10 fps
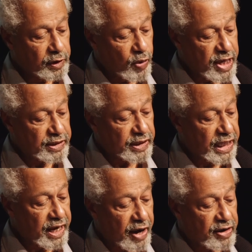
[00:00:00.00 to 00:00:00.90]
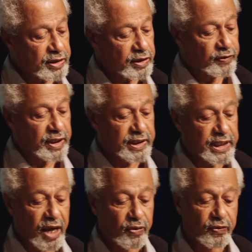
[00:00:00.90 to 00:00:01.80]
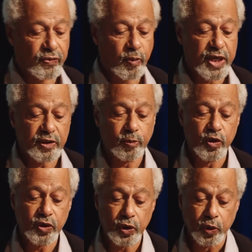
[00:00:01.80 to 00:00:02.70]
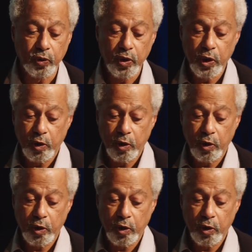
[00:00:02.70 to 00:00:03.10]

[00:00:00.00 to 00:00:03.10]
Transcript: the winds and the currents of the southwest monsoon